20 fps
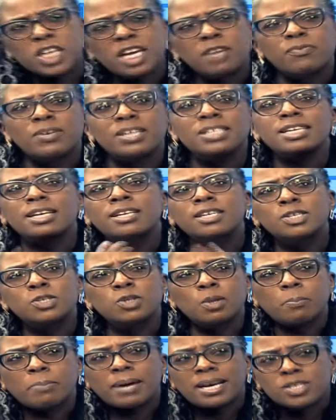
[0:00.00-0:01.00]
it felt a
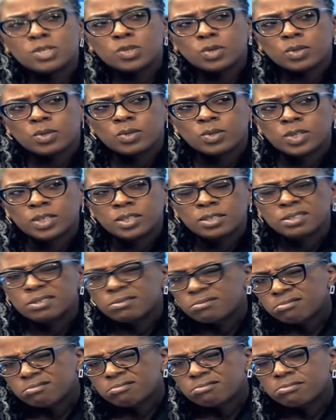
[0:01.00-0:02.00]
little personal. No, no,
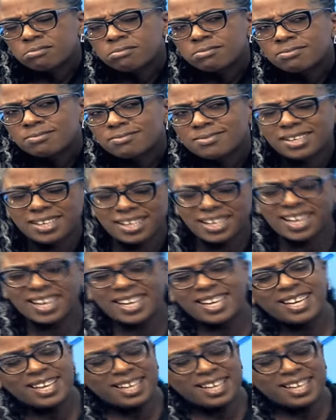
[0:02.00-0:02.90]
no, it's not. It's not.